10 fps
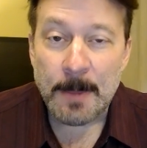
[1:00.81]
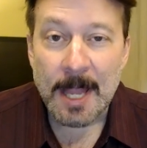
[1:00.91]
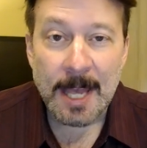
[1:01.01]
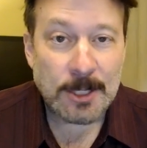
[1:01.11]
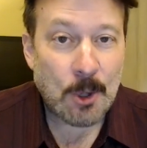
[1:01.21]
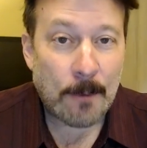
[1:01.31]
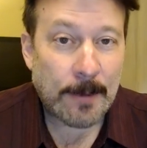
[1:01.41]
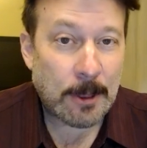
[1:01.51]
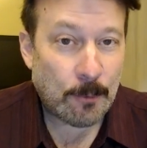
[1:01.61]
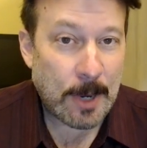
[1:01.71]
It kicks off
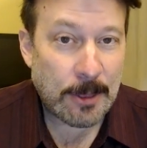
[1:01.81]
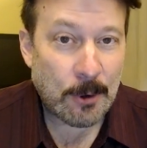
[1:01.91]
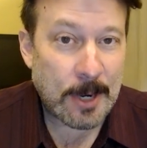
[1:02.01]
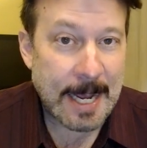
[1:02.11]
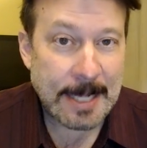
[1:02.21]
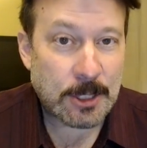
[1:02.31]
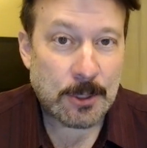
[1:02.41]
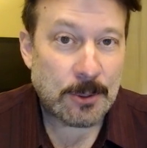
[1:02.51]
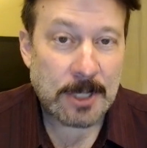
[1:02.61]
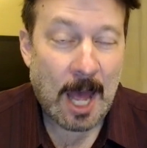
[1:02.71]
at 3:30
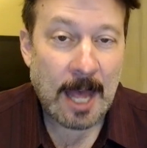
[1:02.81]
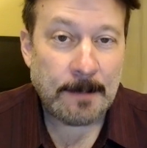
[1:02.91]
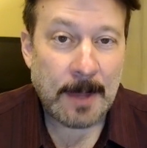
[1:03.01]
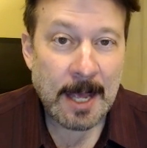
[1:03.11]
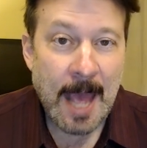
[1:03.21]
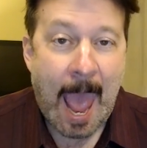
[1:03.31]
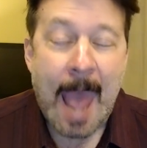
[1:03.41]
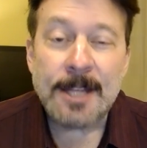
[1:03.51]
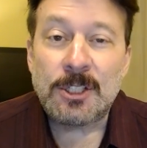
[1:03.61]
Eastern time. And